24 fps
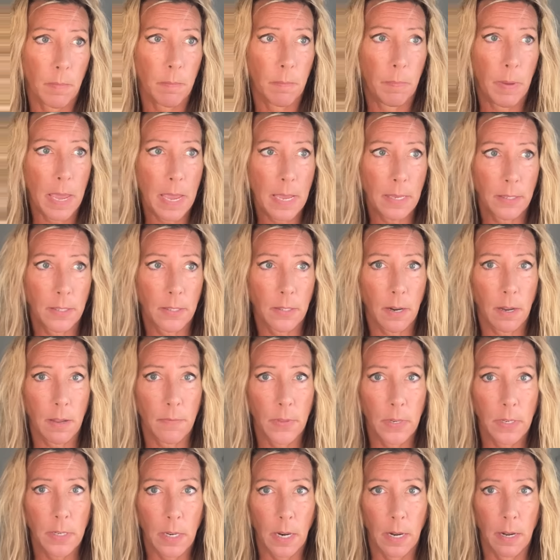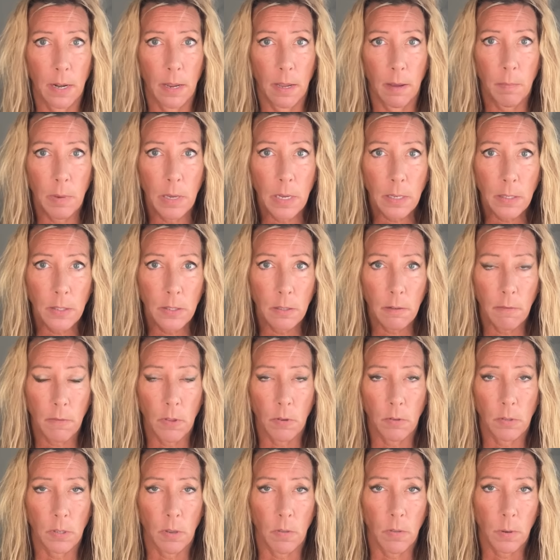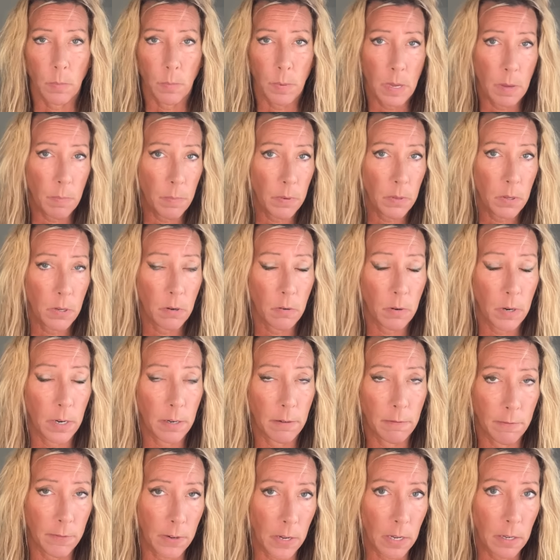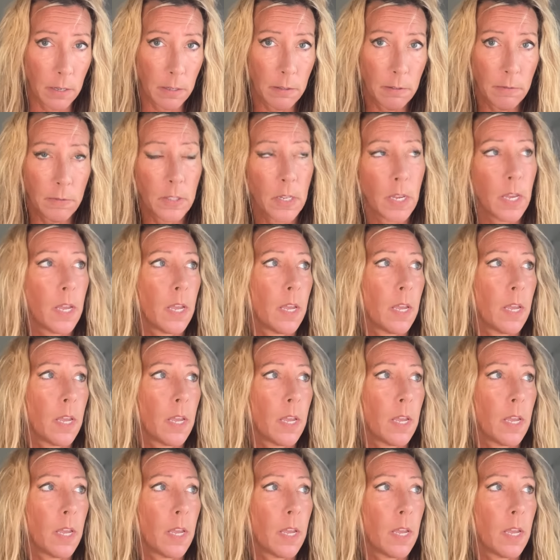based on the dynamics of those other people who are involved,